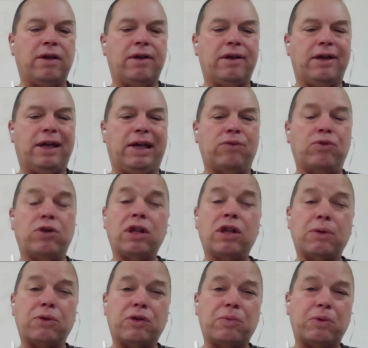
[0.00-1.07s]
And really
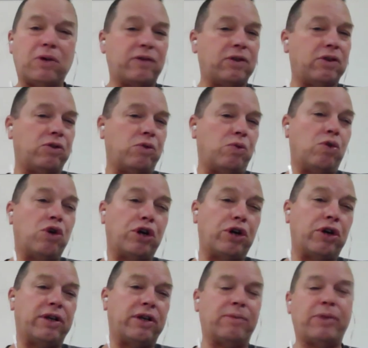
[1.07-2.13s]
we're supposed to do
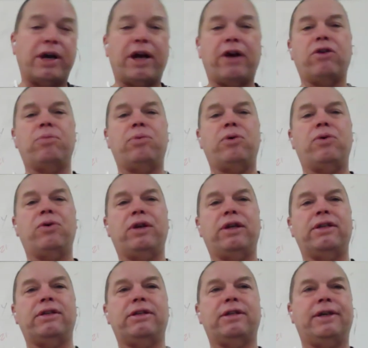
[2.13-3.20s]
Word and
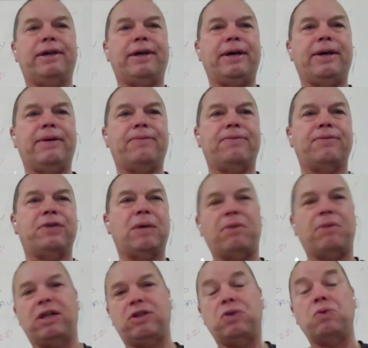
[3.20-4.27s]
PowerPoint. I
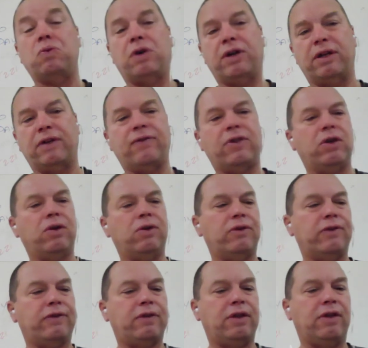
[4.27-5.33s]
might do one of
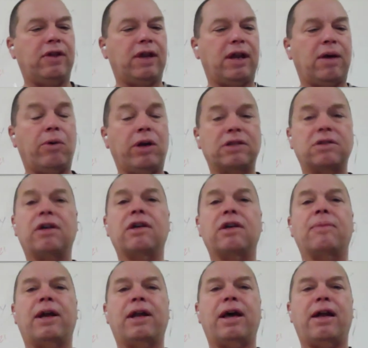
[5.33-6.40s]
those. And then I want to talk
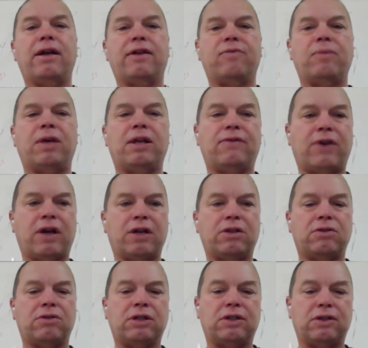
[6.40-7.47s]
about additive
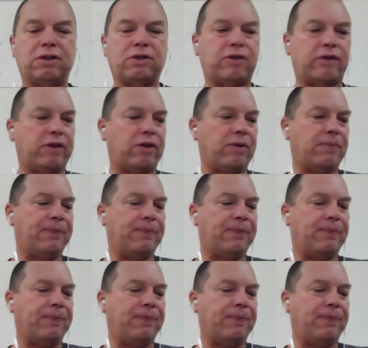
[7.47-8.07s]
manufacturing too. So